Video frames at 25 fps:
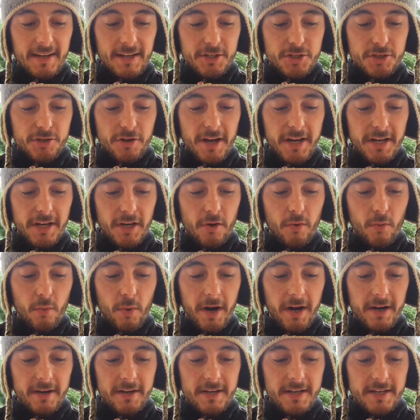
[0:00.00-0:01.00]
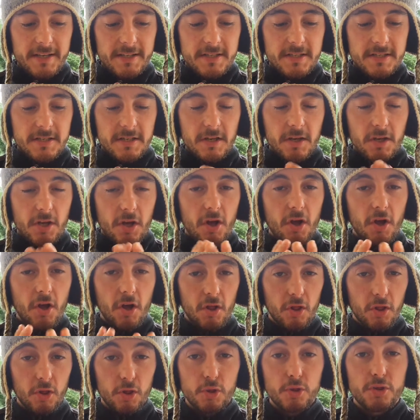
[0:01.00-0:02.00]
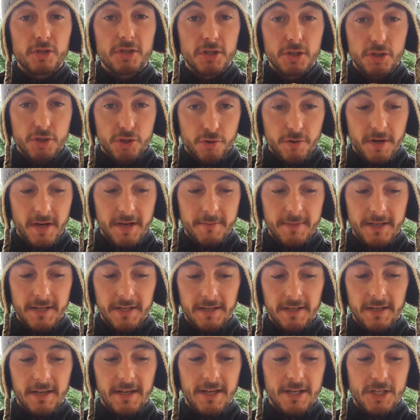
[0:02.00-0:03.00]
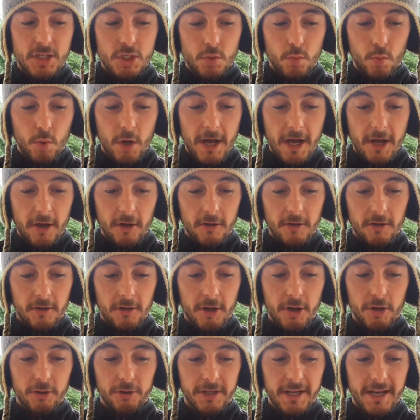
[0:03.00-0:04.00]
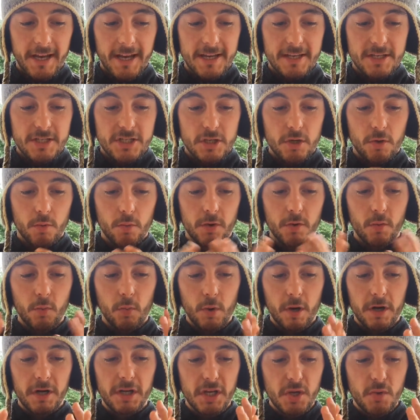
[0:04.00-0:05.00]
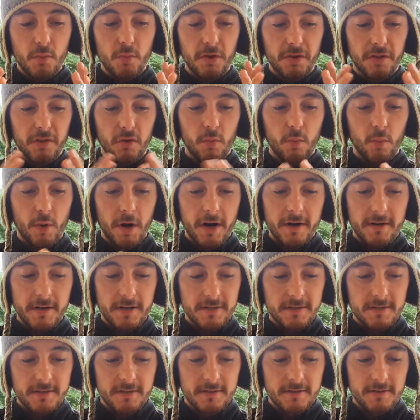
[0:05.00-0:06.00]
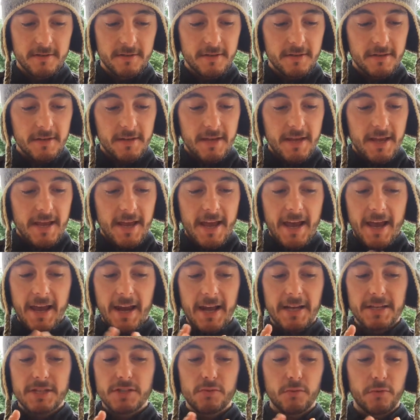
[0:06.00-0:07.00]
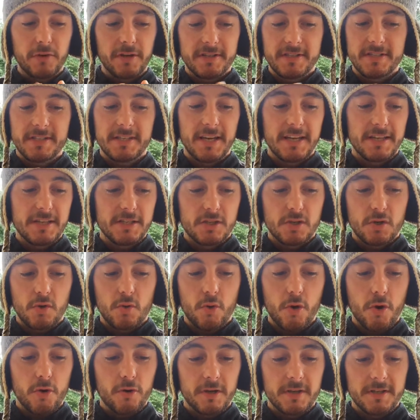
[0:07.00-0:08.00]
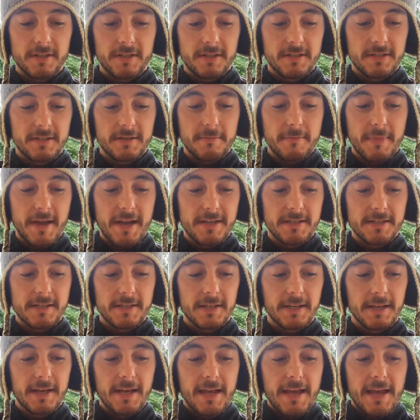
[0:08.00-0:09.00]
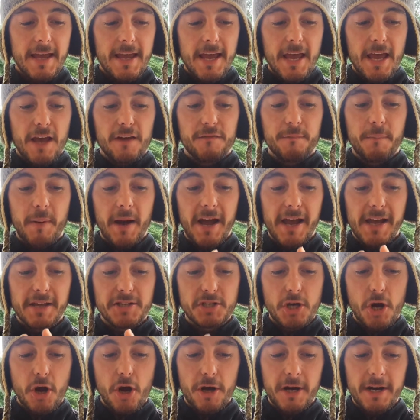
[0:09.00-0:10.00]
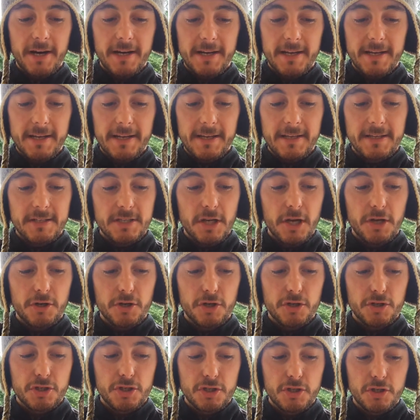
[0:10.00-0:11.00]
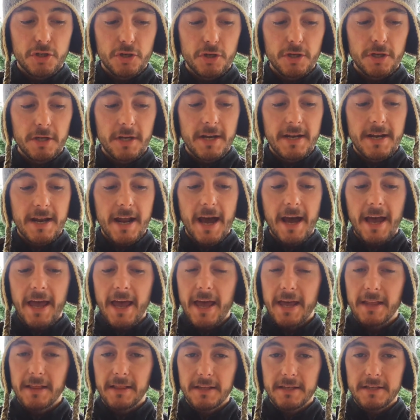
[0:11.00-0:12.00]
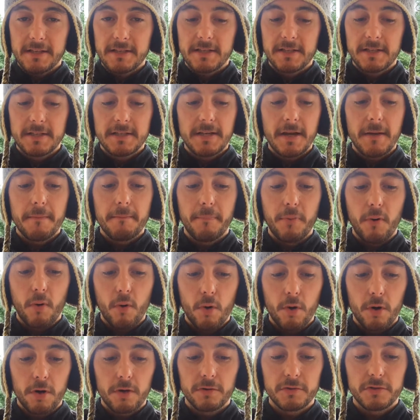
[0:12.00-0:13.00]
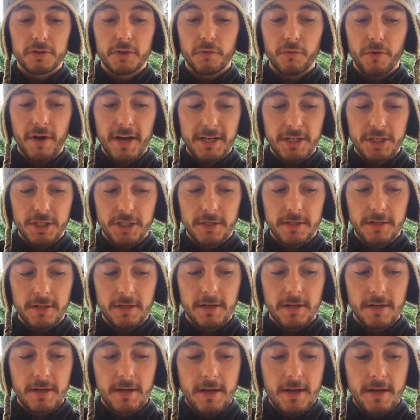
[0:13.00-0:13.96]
training awareness, lucid dreaming as well, okay? So we're working with awareness. And I just want to say this quote because it's amazing. If by eternity is understood not endless temporal duration,